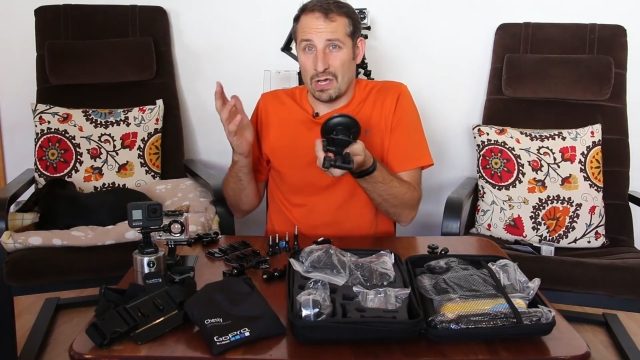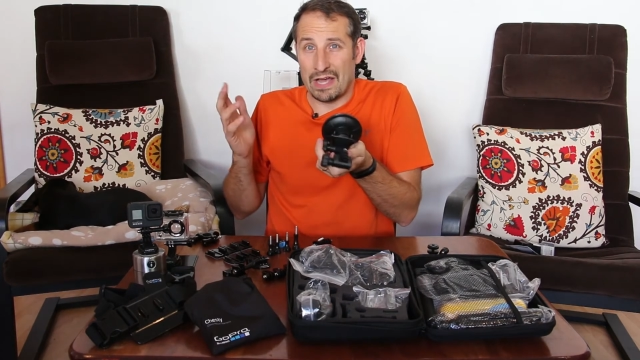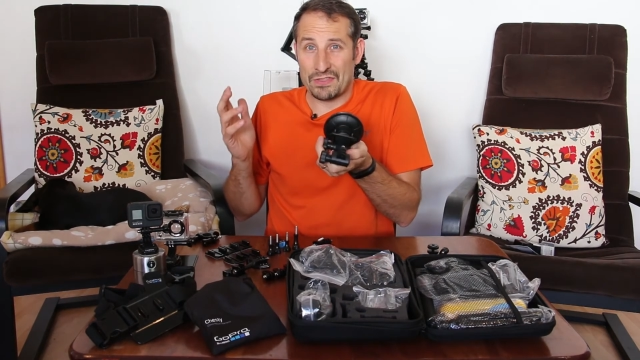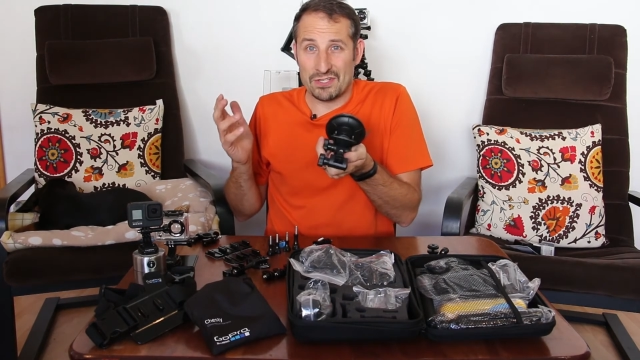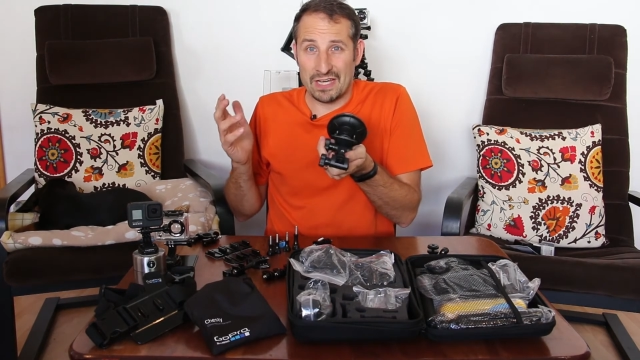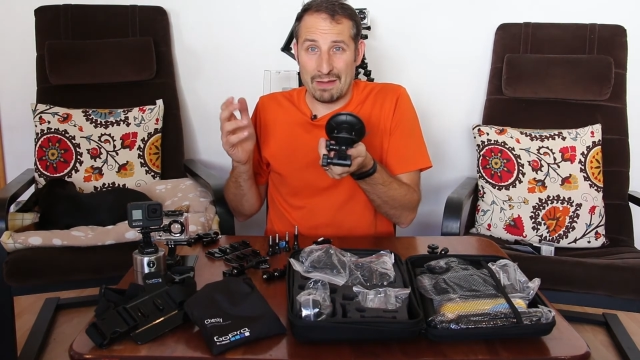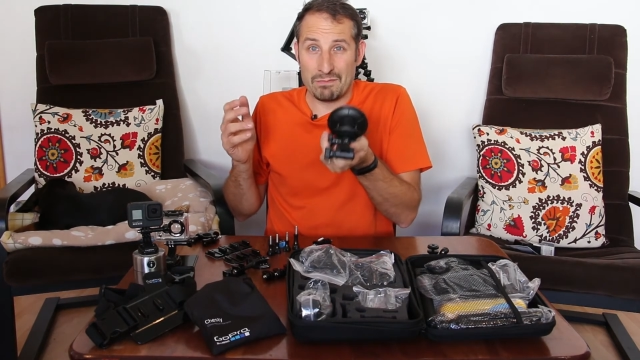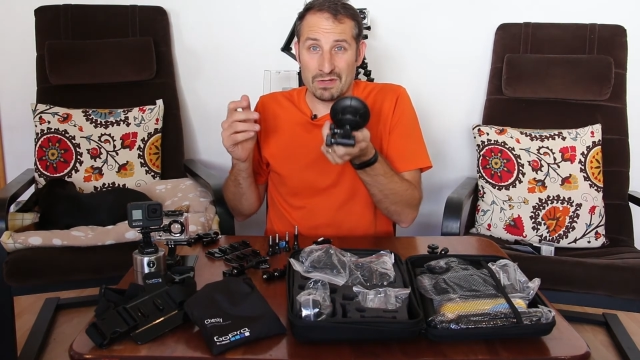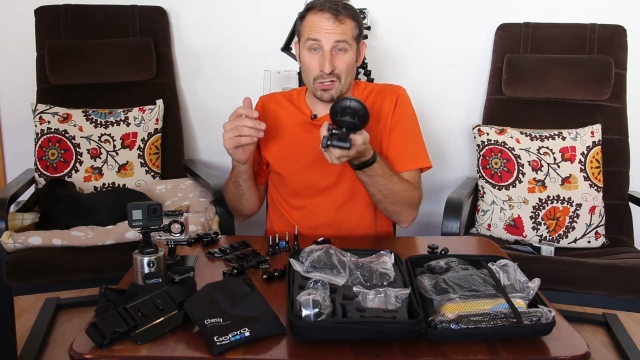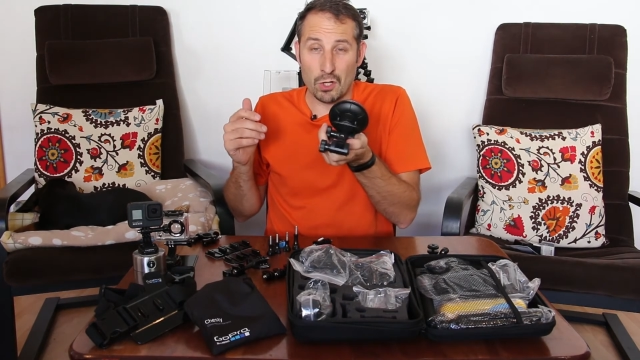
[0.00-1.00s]
at the
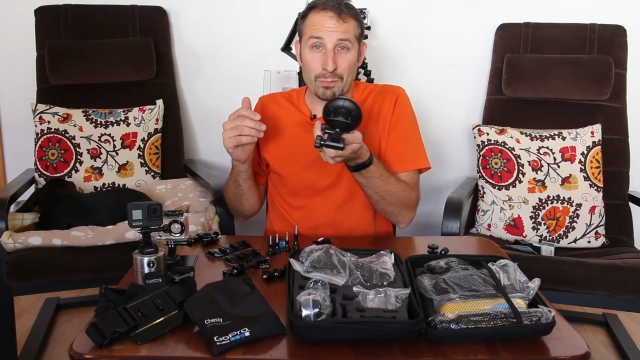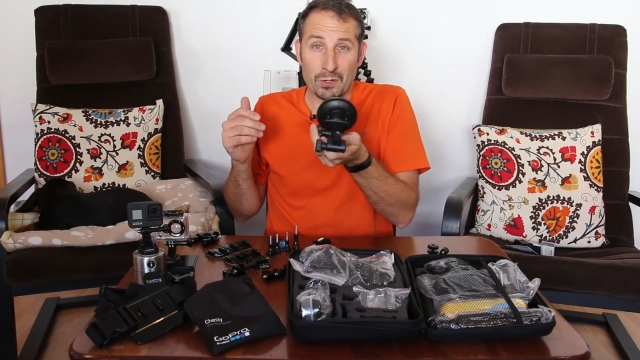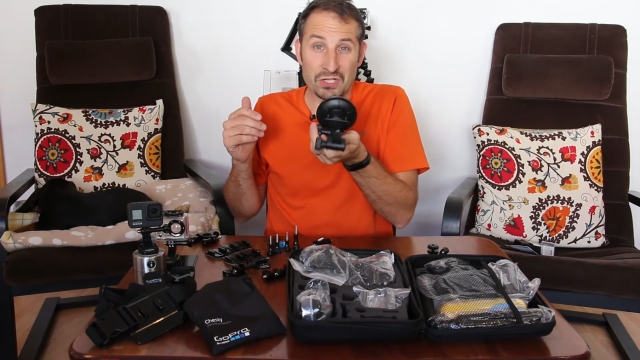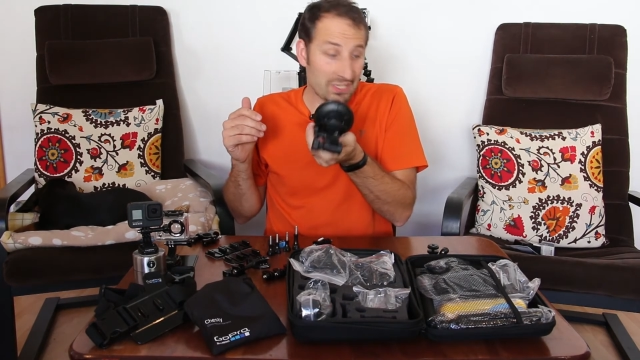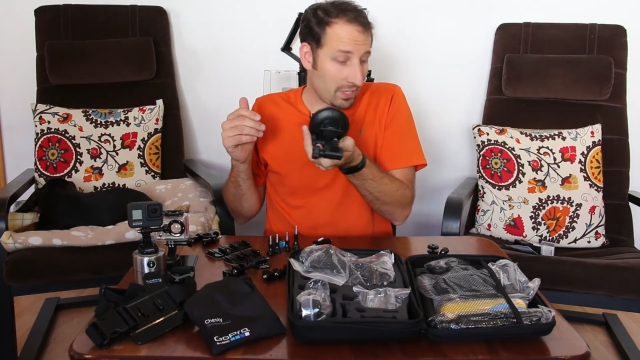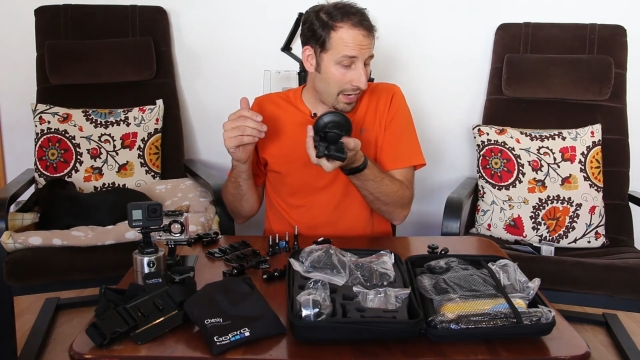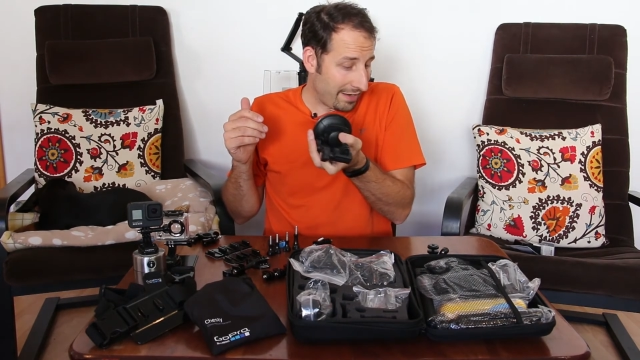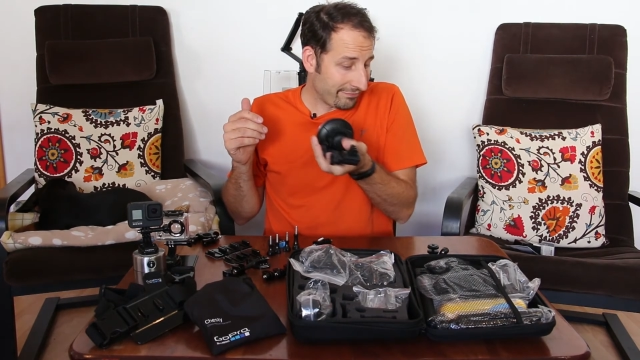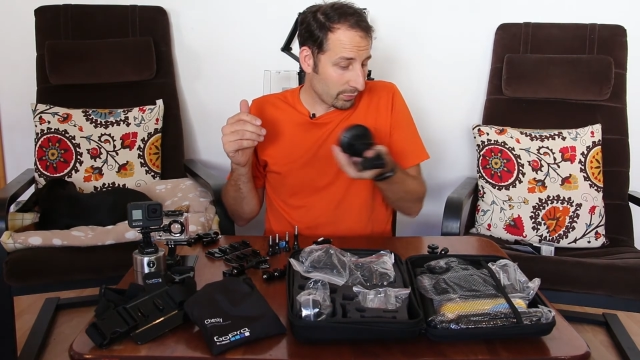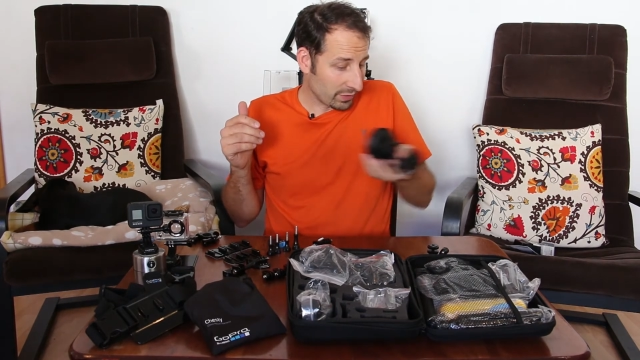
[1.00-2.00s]
time GoPro did not
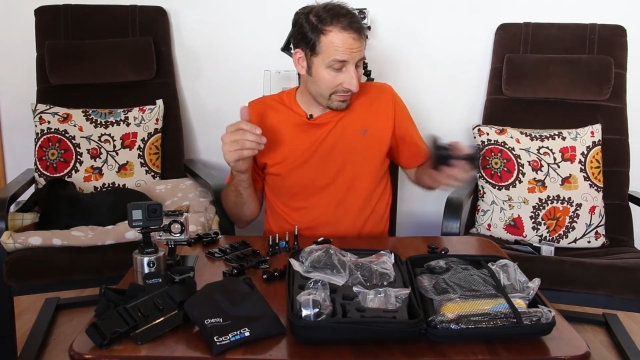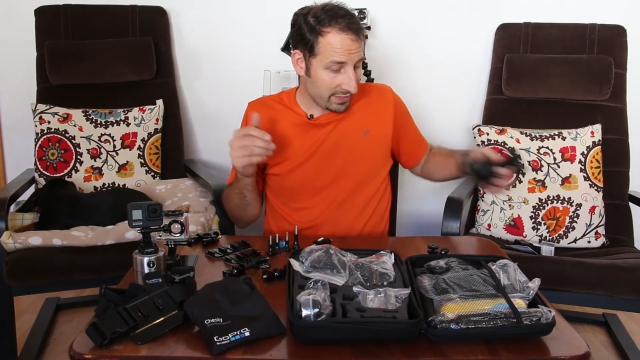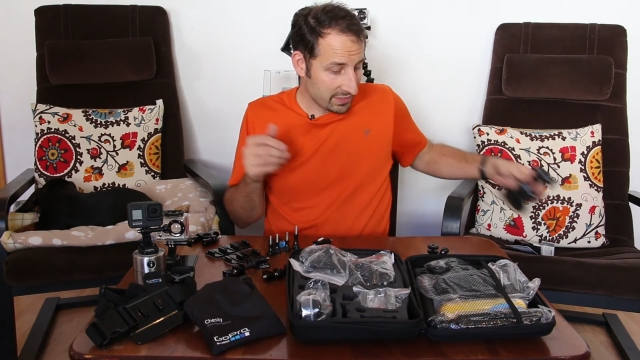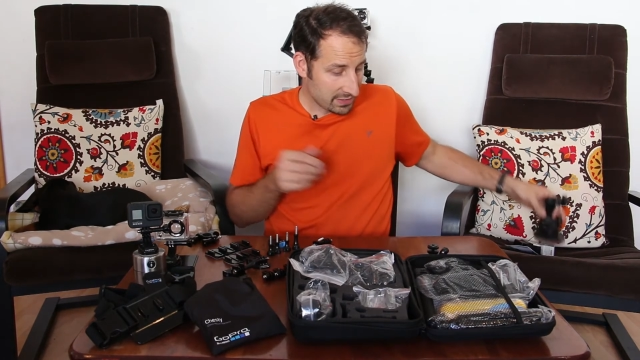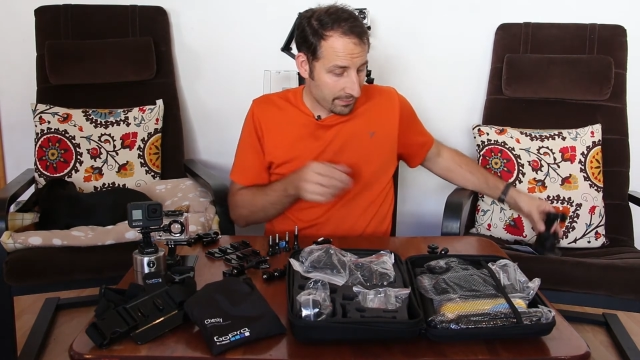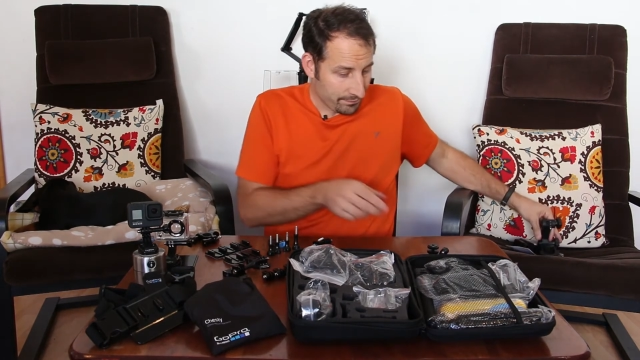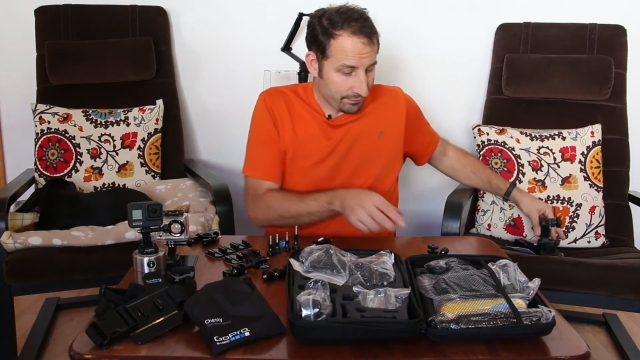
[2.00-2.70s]
offer one of these.